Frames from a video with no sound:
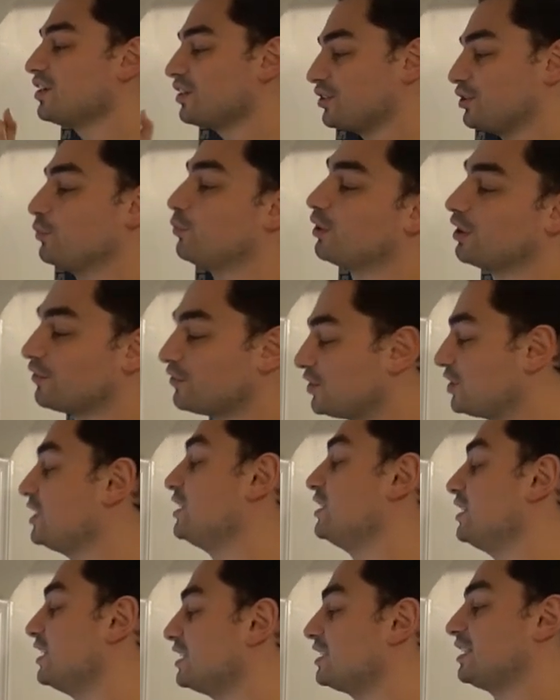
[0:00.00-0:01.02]
You would have
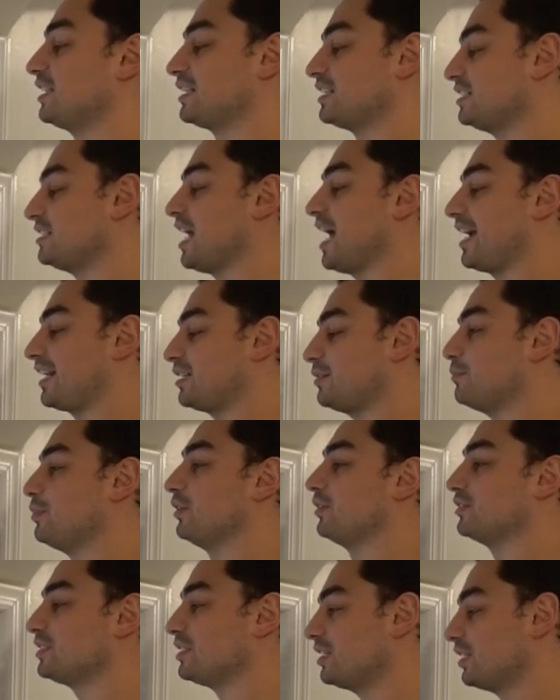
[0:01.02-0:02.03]
seen this exact
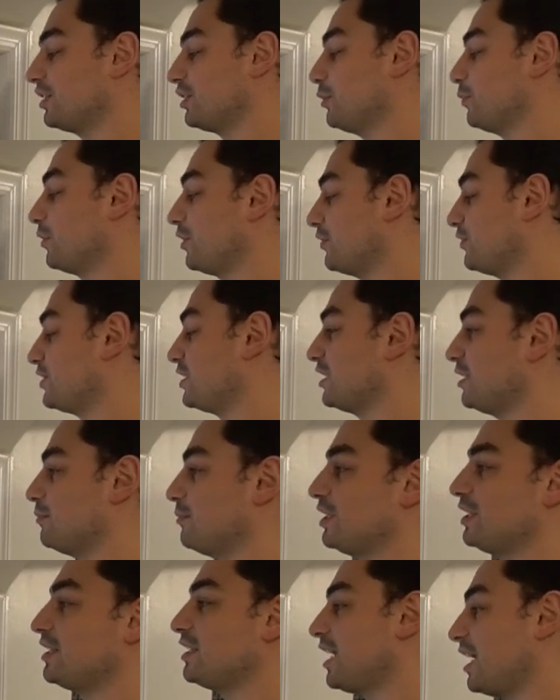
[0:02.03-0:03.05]
build here. You would have seen
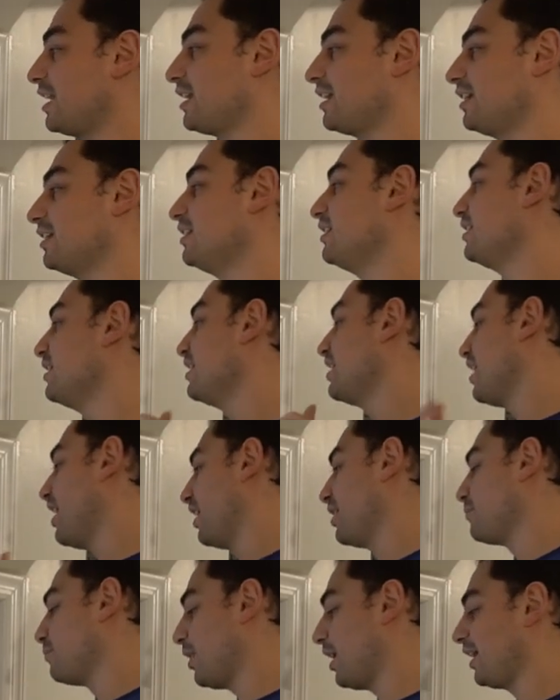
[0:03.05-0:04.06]
me getting it,
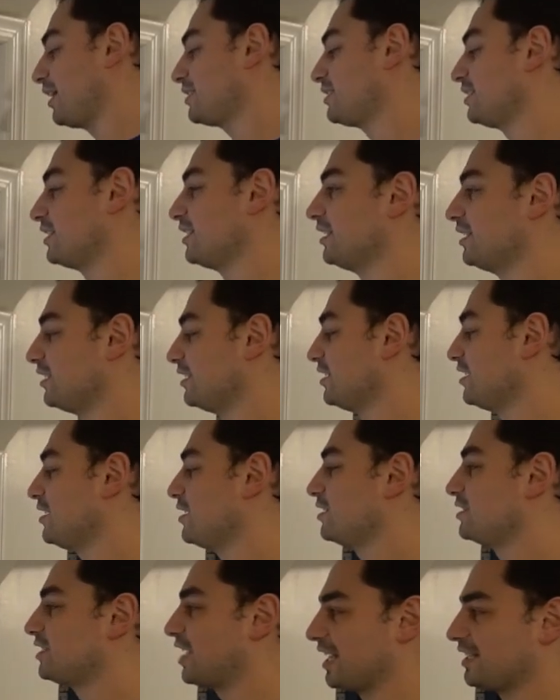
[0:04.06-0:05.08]
unboxing it,
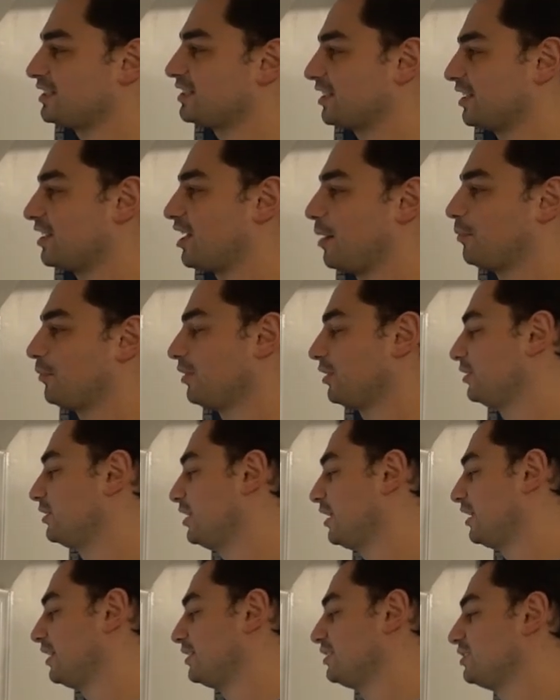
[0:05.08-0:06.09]
testing a couple of
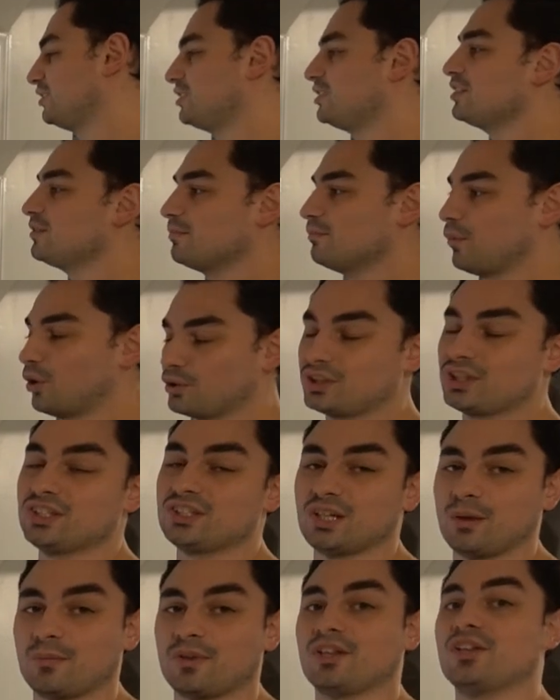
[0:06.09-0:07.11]
things, mostly
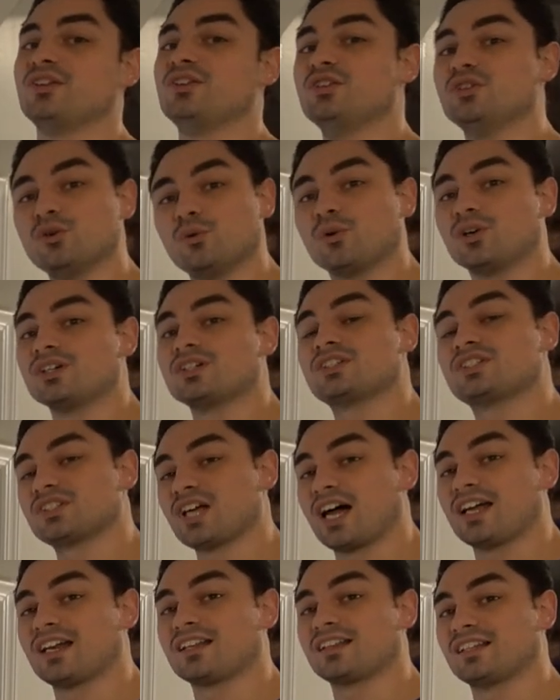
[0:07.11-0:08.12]
some of the newer
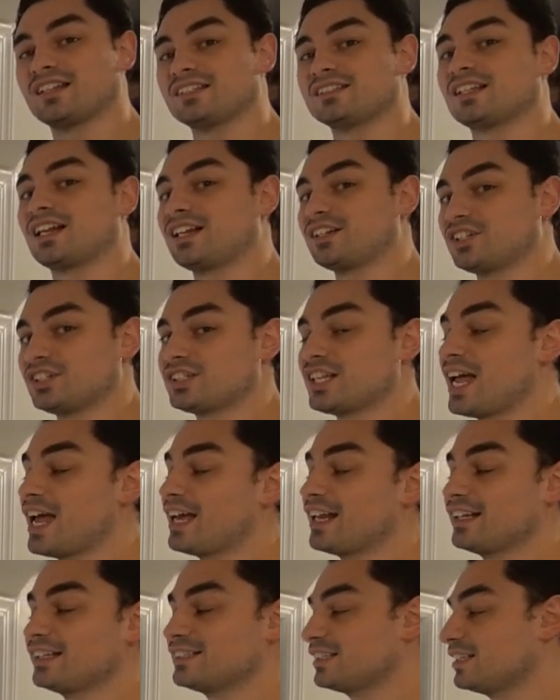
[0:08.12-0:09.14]
side of things that I just
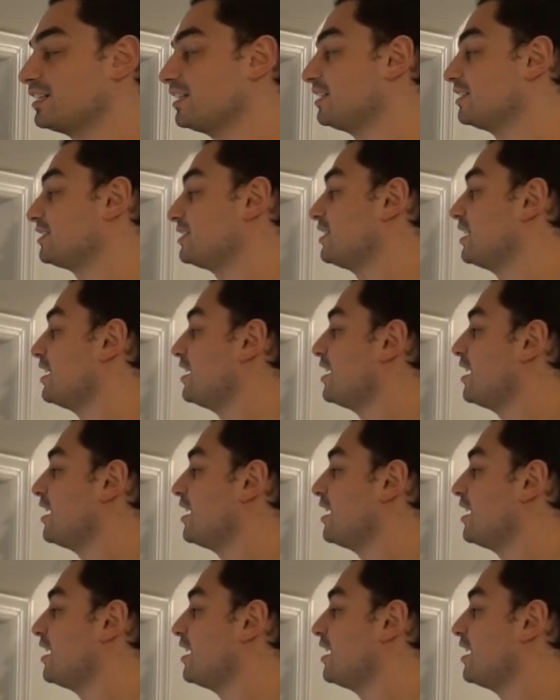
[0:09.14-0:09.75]
added to this.